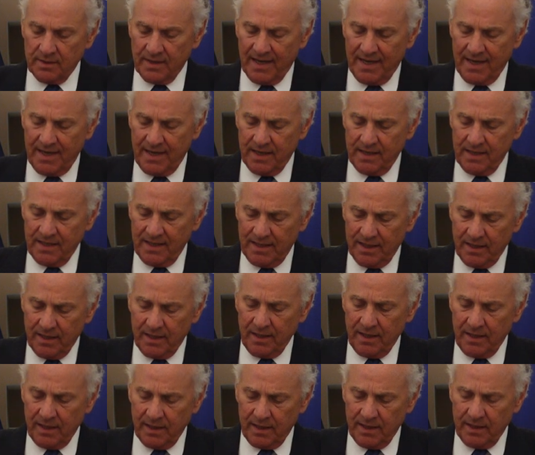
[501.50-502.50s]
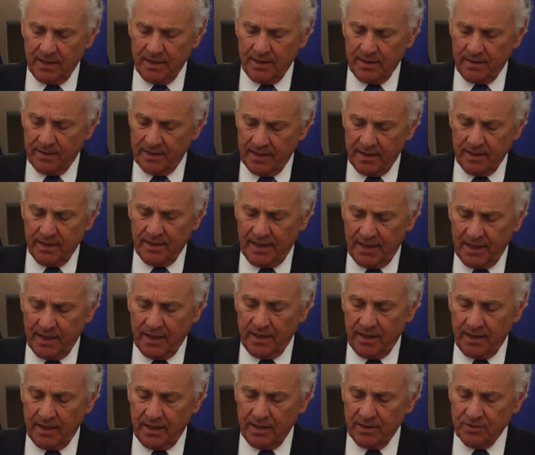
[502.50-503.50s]
and any
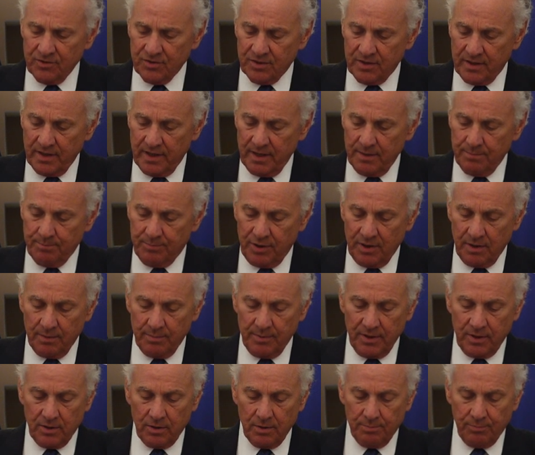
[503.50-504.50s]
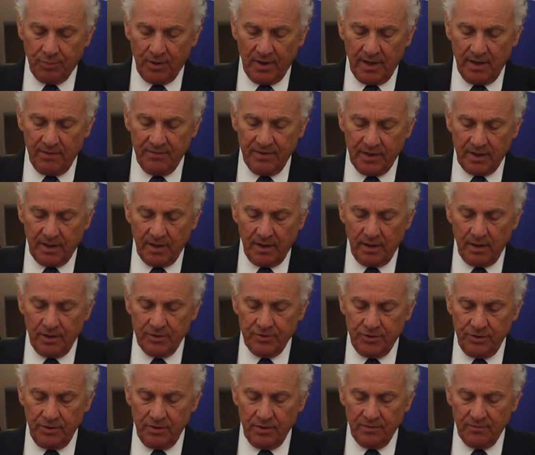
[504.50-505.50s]
in-state public or private
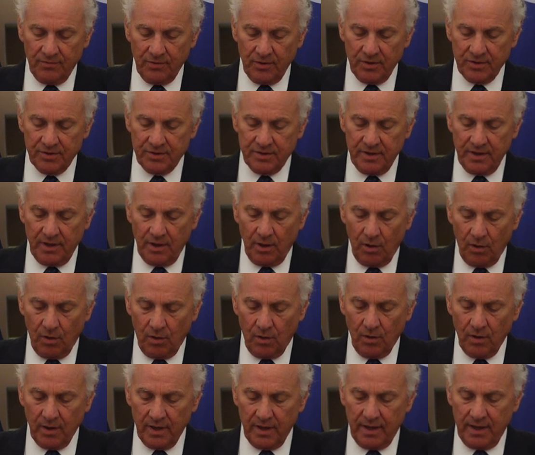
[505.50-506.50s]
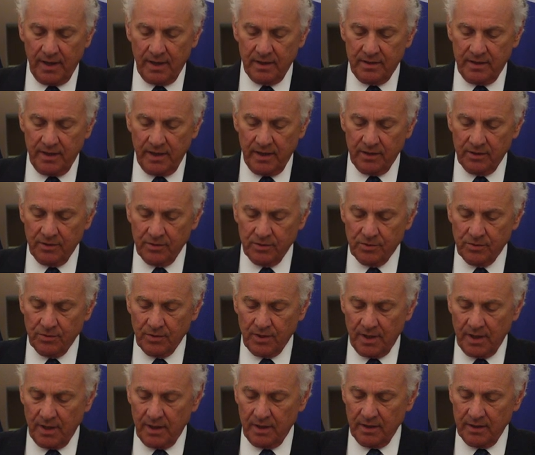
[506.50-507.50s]
college, university, or at our technical
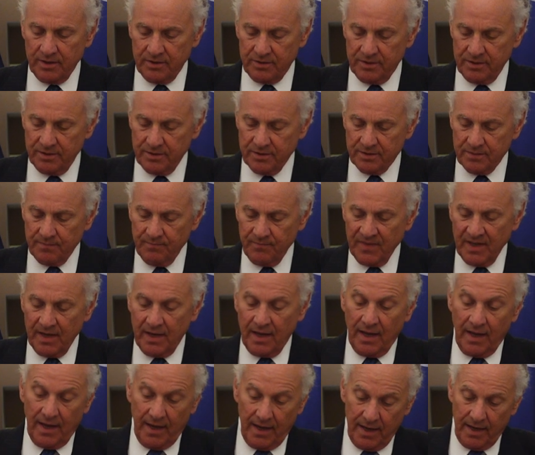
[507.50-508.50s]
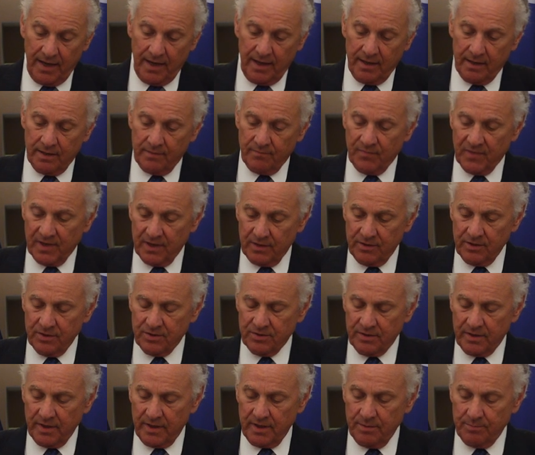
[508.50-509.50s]
colleges. And this
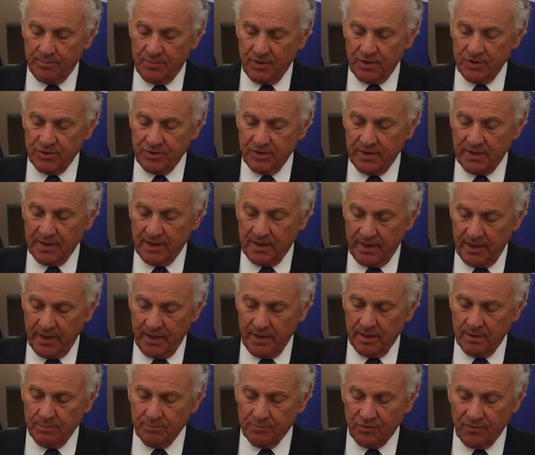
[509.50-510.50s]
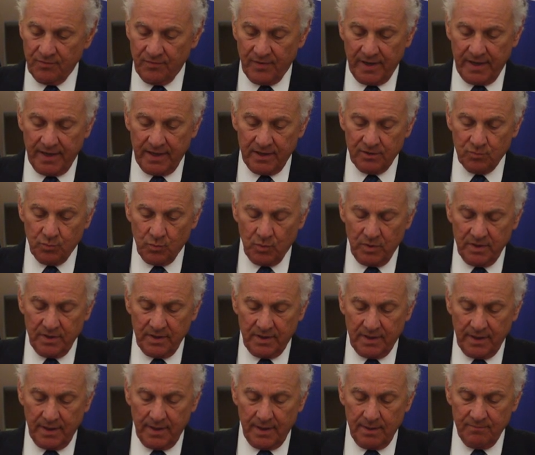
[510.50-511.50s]
state budget again provides
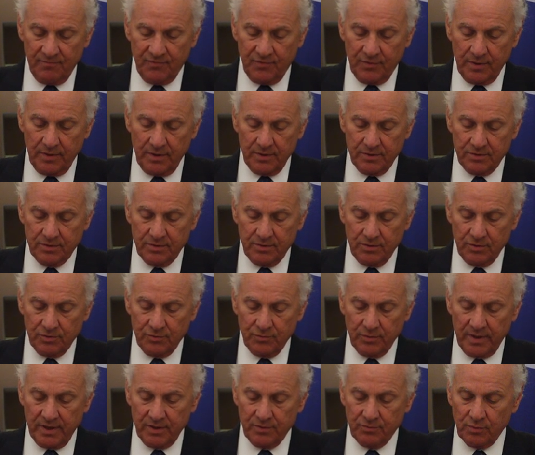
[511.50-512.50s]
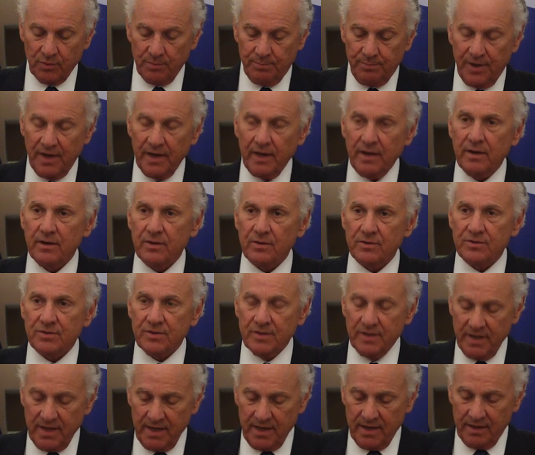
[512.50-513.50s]
one-time funds to address repairs
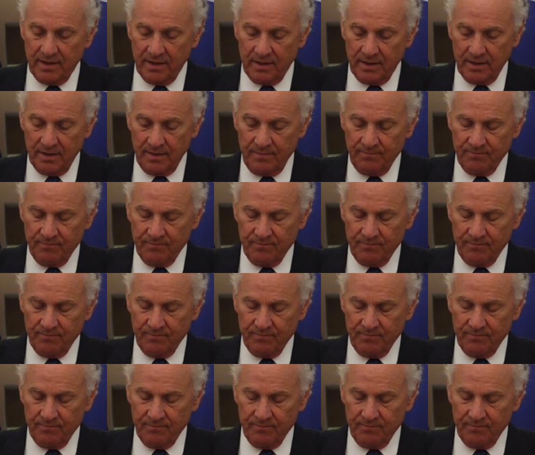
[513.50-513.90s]
needed